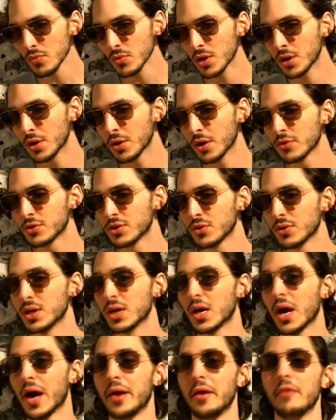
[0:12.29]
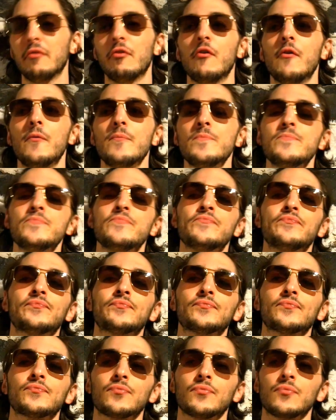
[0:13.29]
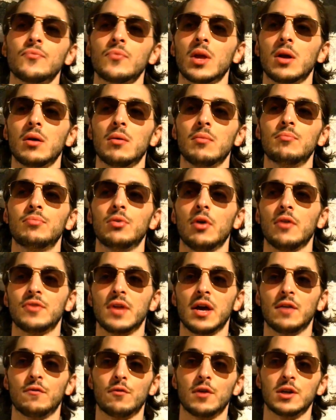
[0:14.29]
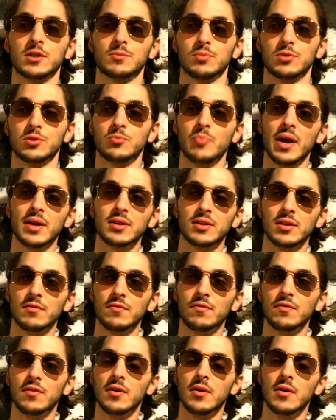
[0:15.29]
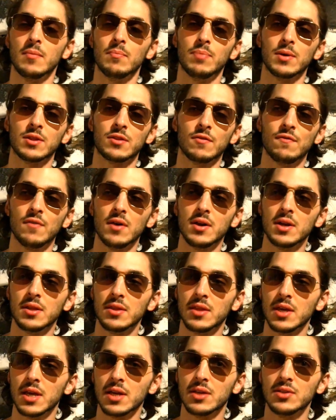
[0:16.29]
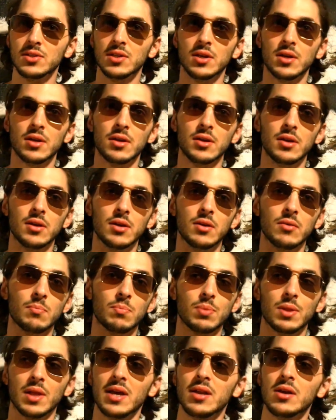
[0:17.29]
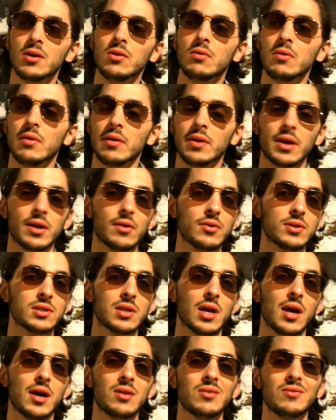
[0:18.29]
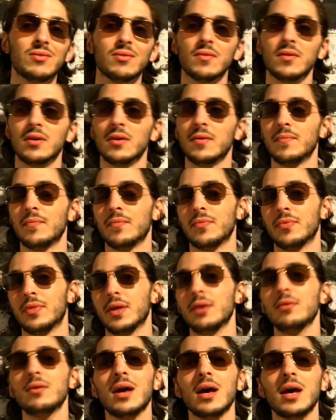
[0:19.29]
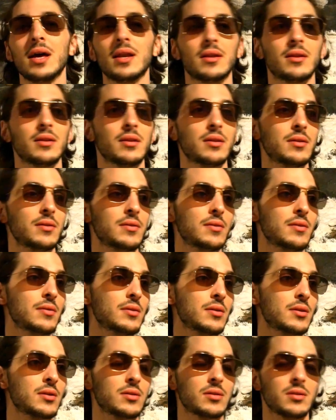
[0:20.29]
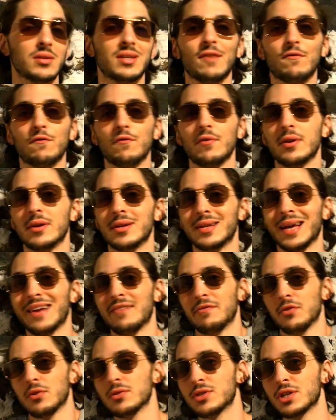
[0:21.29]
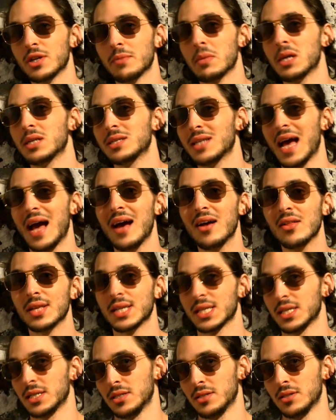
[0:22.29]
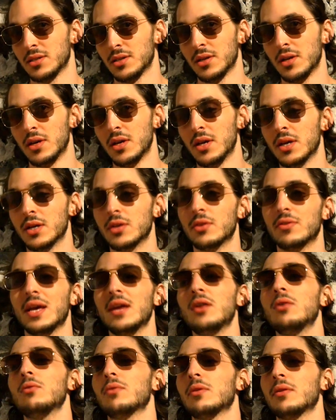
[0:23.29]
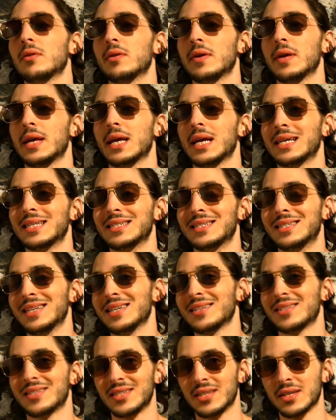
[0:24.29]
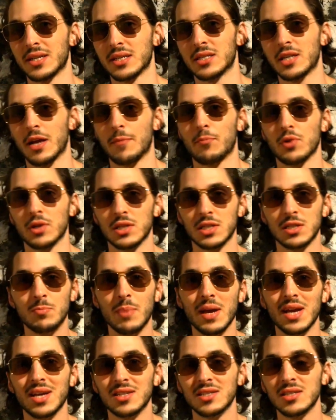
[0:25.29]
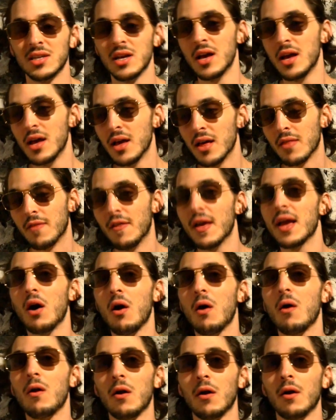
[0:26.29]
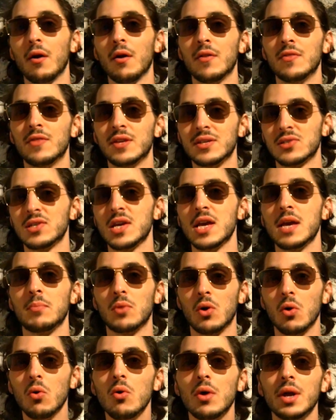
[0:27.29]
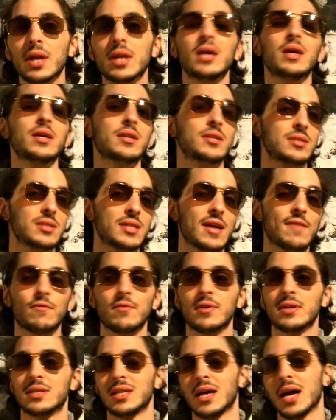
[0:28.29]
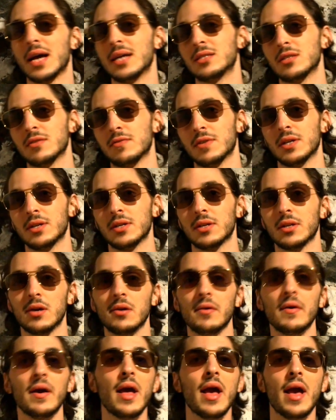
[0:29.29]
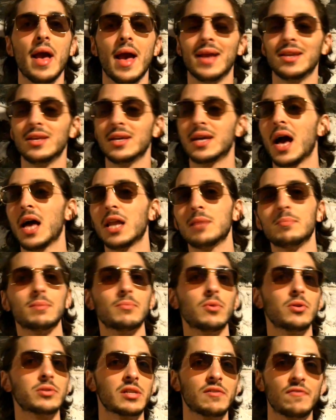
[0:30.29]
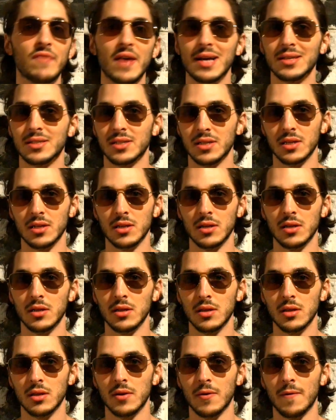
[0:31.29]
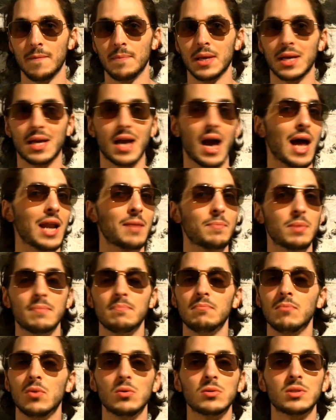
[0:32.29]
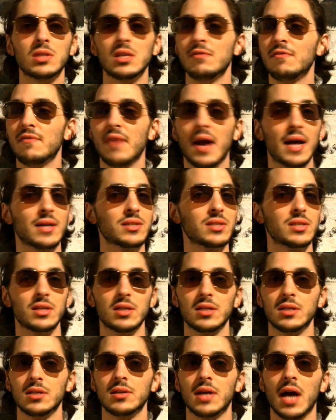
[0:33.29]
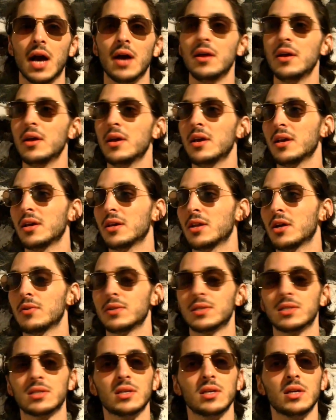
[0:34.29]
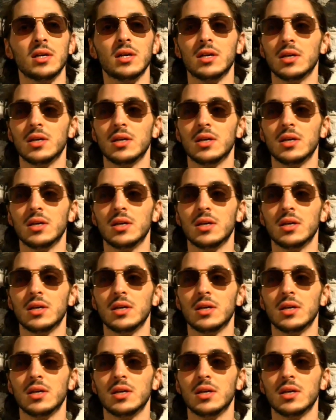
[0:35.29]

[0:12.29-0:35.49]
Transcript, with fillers: you know, so he kind of brought that fresh perspective. But the funny thing is, you know, Plato and Aristotle, they're not different diverging mentalities. You know, they don't exist in a separate space. They are the same coin, different sides of it, you know and you got to be multifaceted you got to be multifaceted you got you know it's